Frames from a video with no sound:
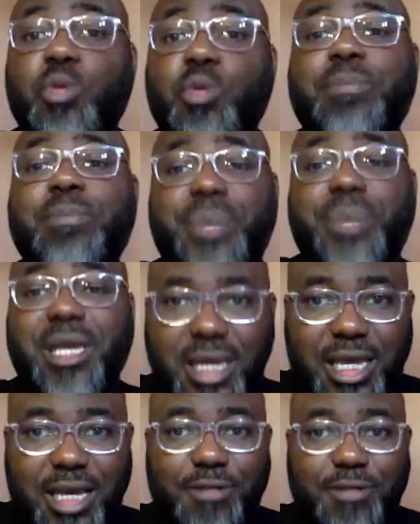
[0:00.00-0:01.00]
People were
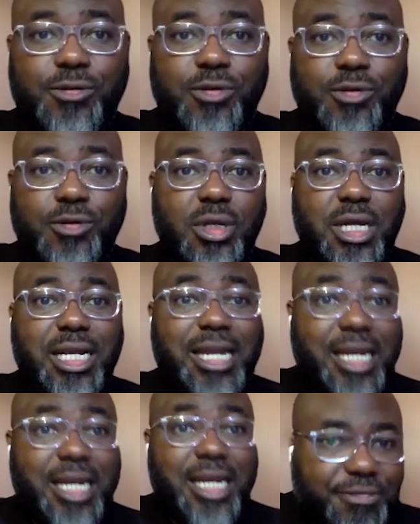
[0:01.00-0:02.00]
being
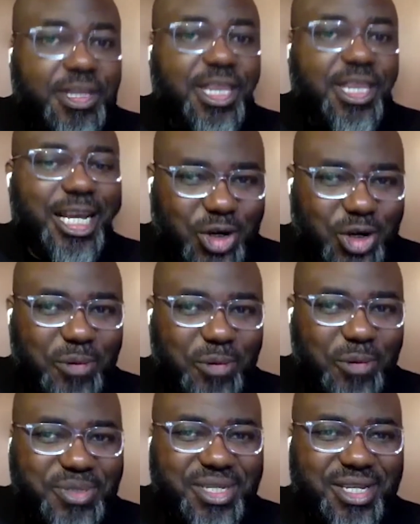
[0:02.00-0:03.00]
careful leaving their
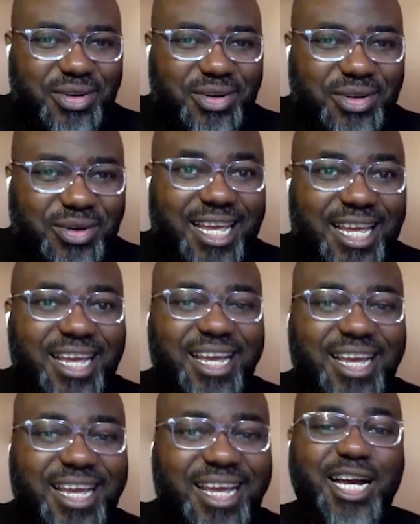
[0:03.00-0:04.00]
jobs, right?